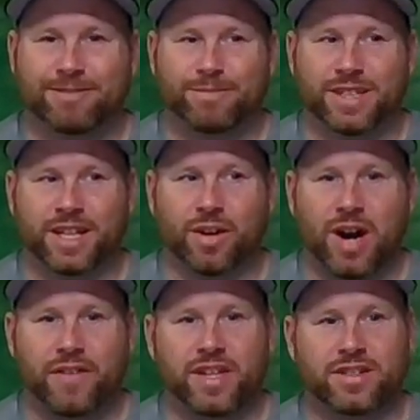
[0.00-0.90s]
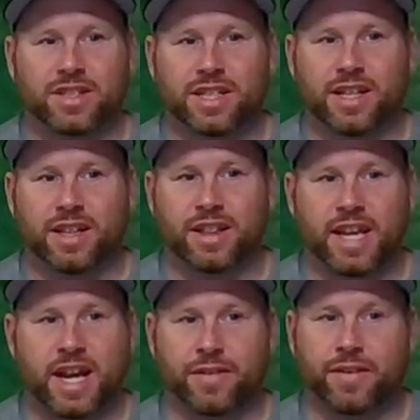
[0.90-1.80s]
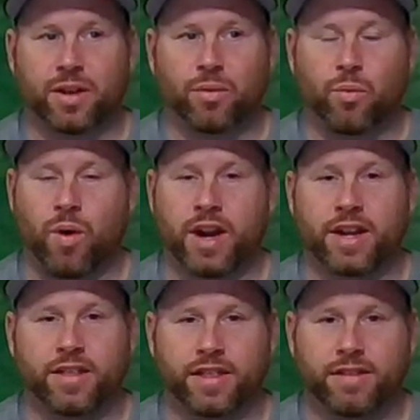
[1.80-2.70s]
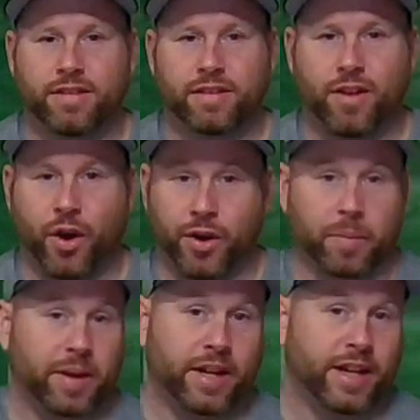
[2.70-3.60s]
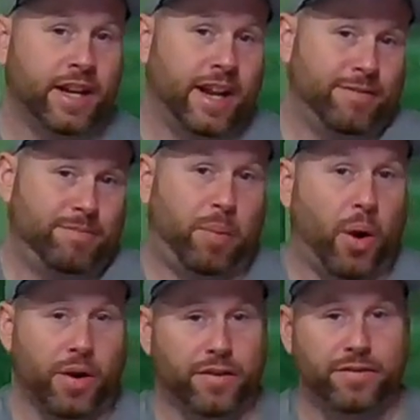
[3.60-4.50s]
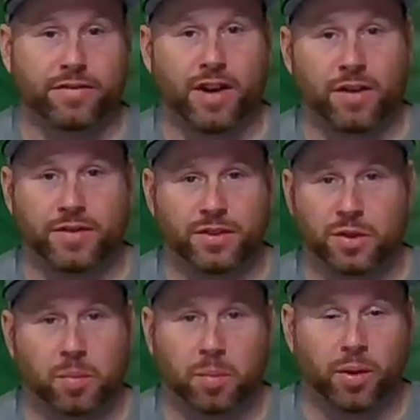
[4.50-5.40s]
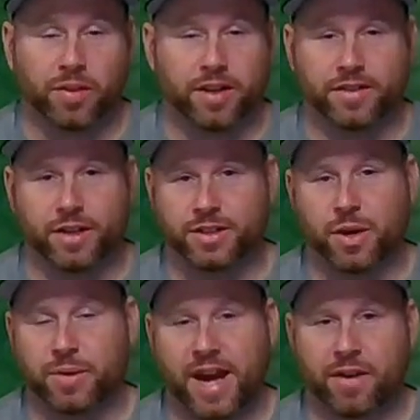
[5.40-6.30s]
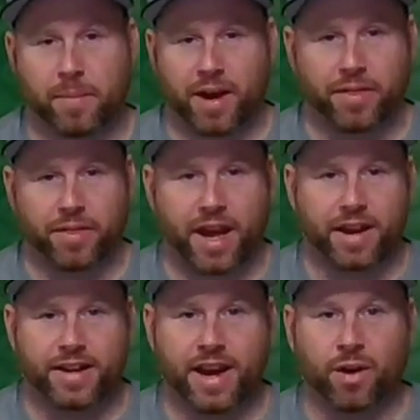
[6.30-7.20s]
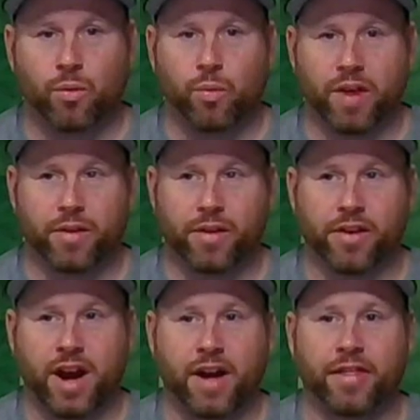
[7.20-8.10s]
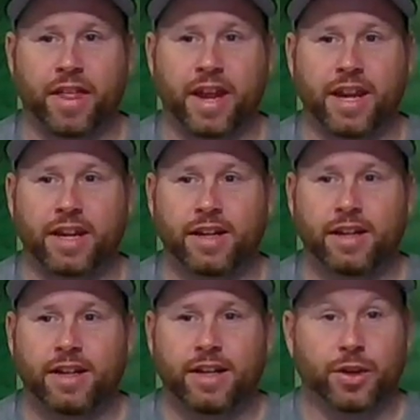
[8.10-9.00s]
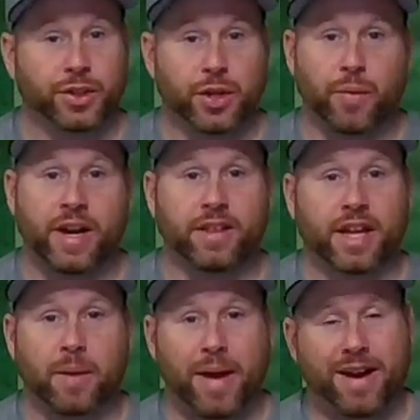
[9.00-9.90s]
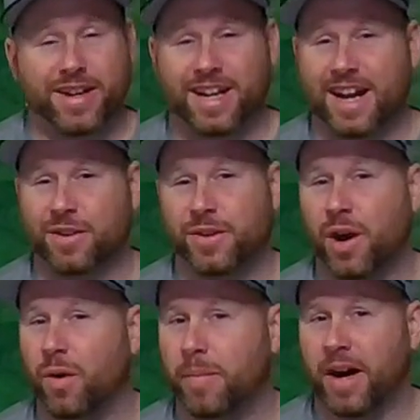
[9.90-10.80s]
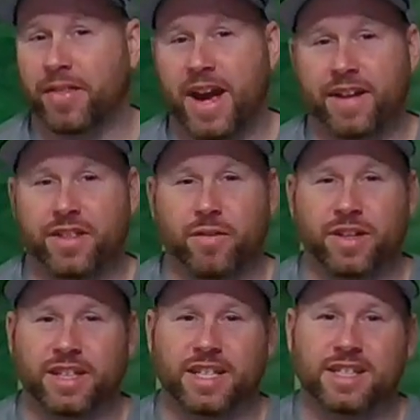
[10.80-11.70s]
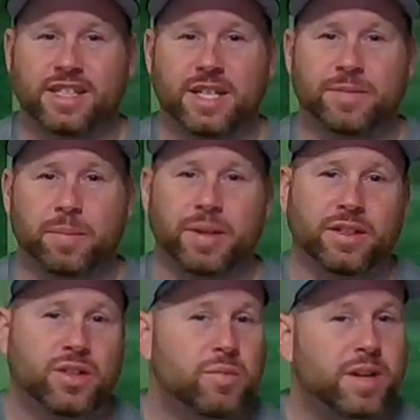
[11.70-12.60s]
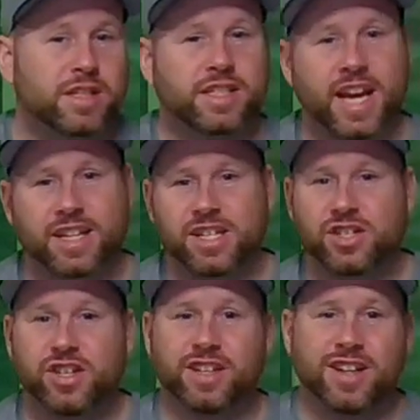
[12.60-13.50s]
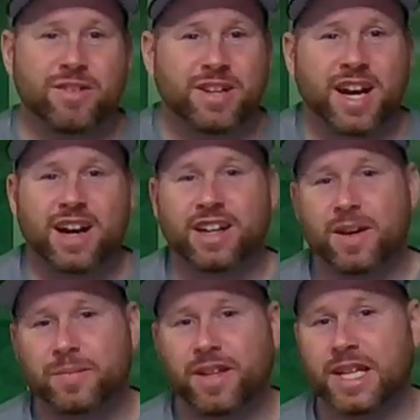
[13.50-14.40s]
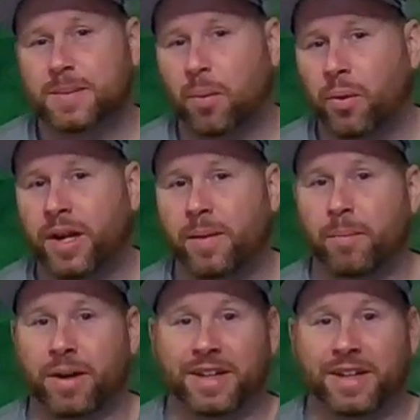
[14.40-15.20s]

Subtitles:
you know, obviously the NFL wanted her to be part of the Super Bowl. There's no doubt about that. Now, whether or not they could do anything about it, I don't know about that. There really didn't seem to be too much sketchy shit going on up to this point, but